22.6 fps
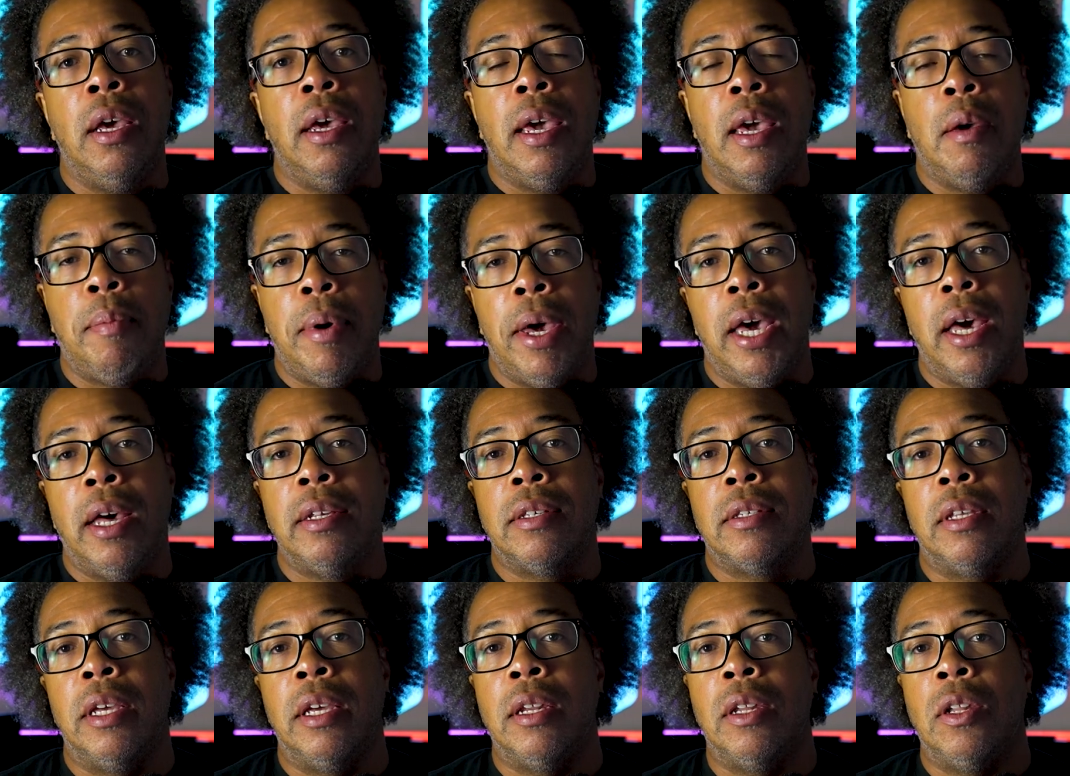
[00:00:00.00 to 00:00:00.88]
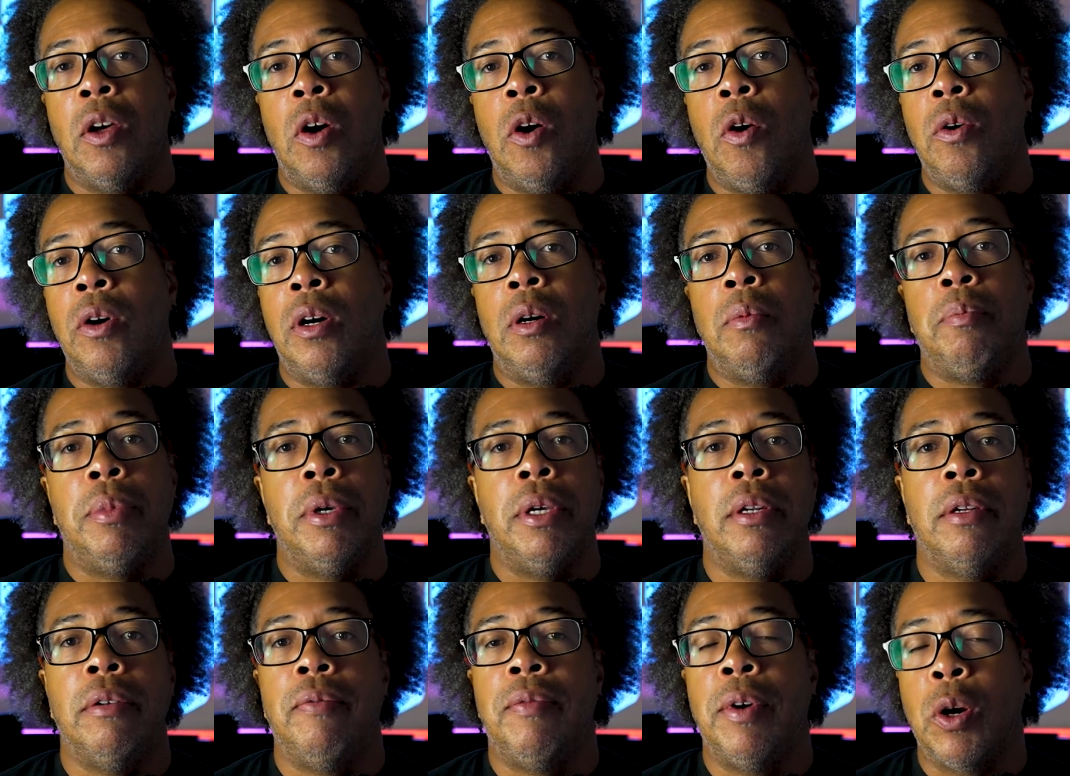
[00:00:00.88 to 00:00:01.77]
and passed in law up
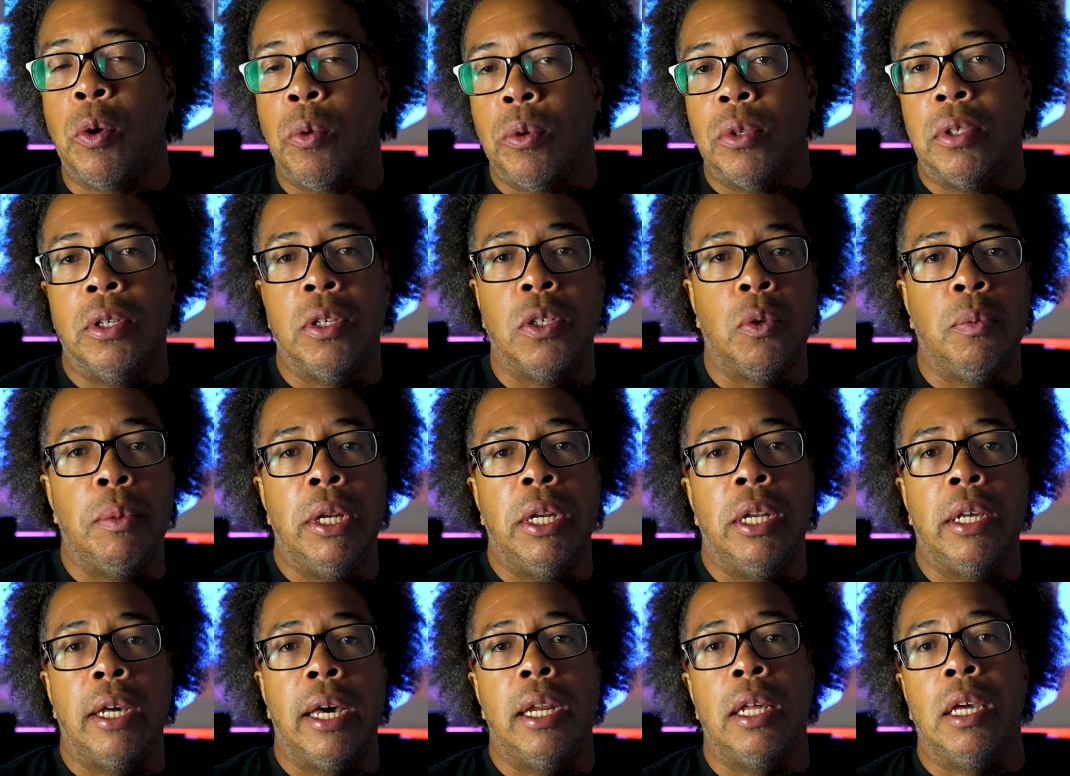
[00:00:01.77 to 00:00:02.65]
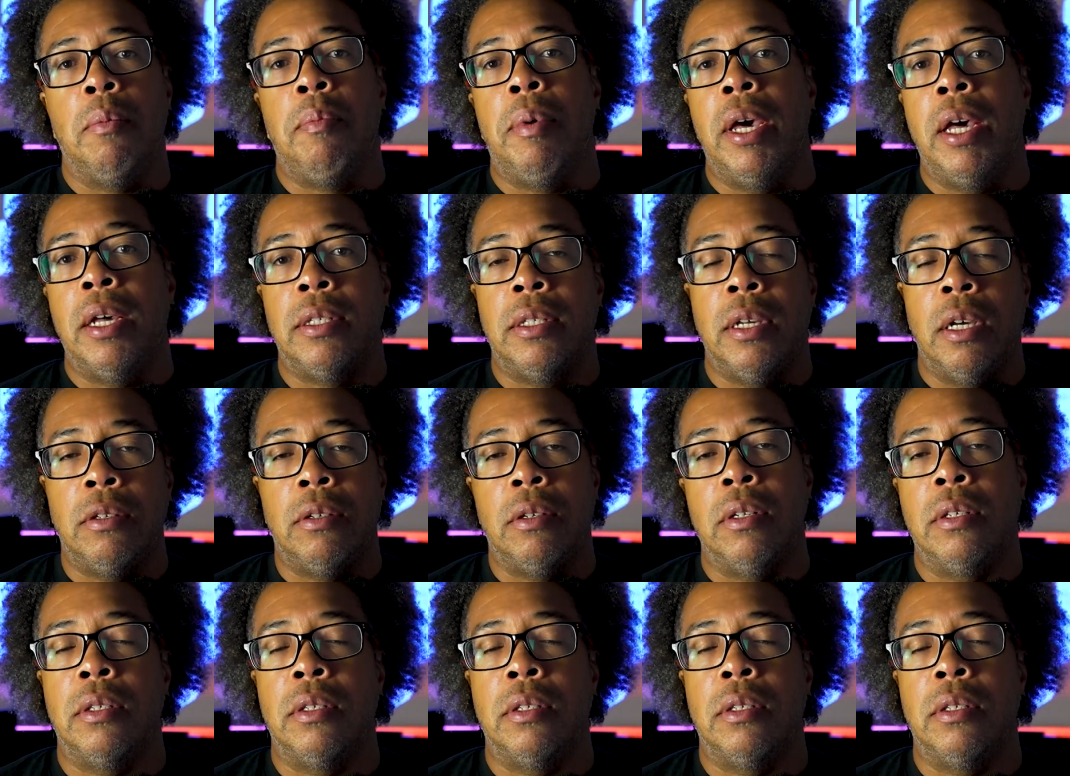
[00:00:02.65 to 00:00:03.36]
in the federal system and then got to get passed down to